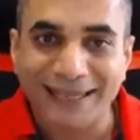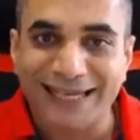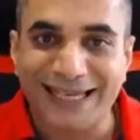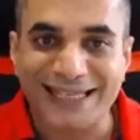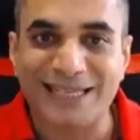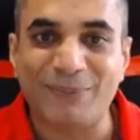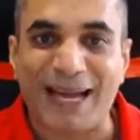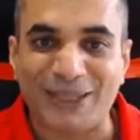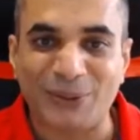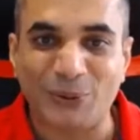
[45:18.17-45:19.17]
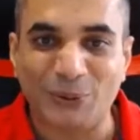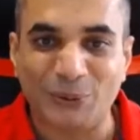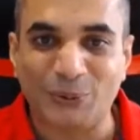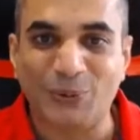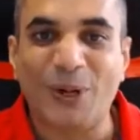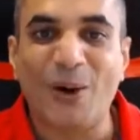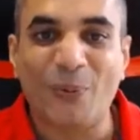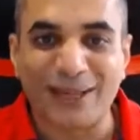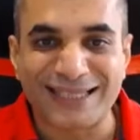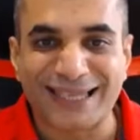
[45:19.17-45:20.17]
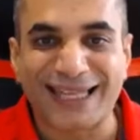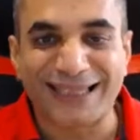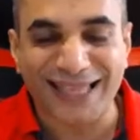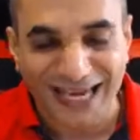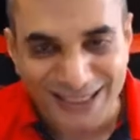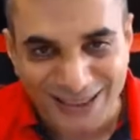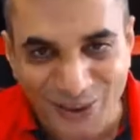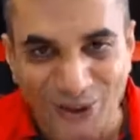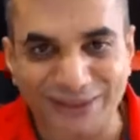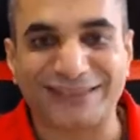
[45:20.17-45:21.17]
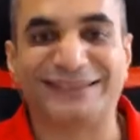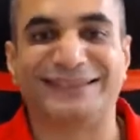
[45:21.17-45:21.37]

he's the man to go to. Once again, thanks a lot.